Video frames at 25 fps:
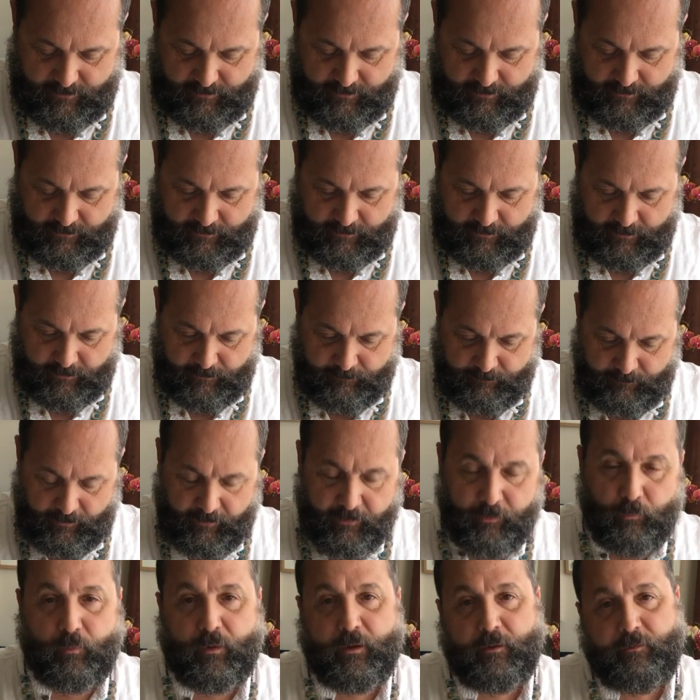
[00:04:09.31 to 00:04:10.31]
I
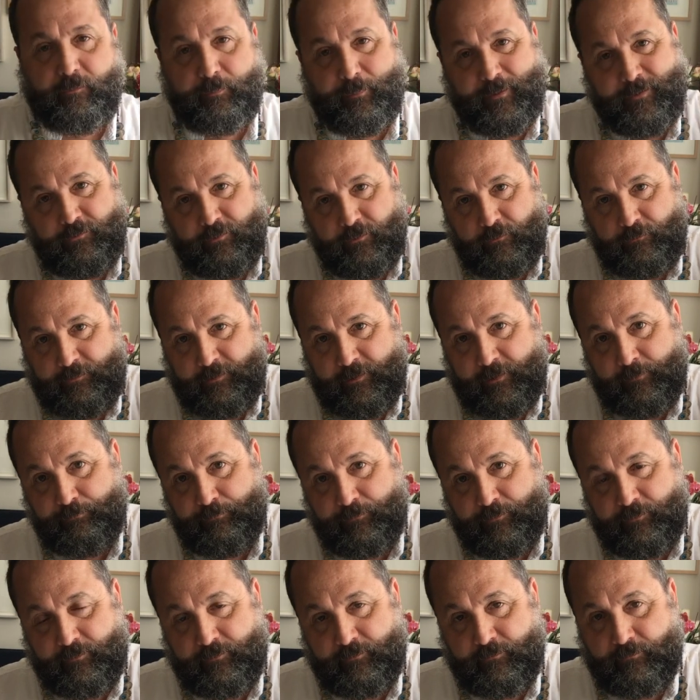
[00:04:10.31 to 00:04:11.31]
don't want it to be too
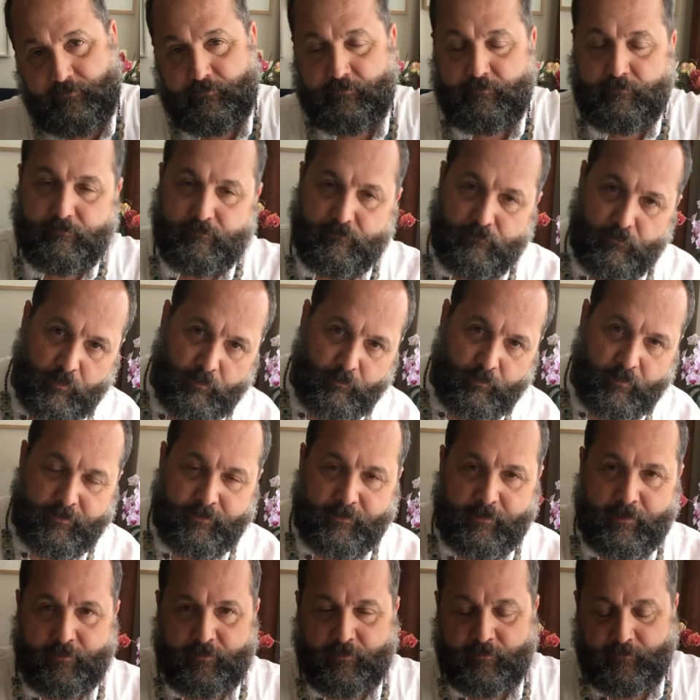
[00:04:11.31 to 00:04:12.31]
tipped one way or
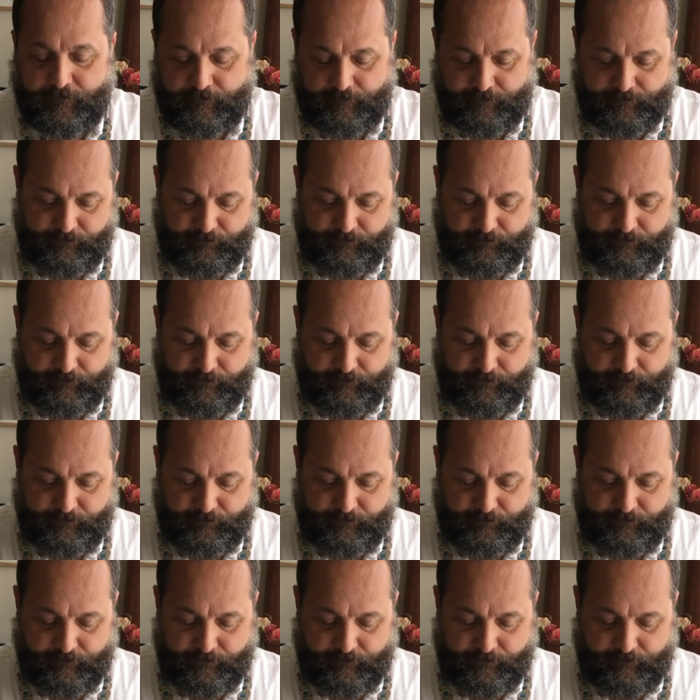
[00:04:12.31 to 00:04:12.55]
the other.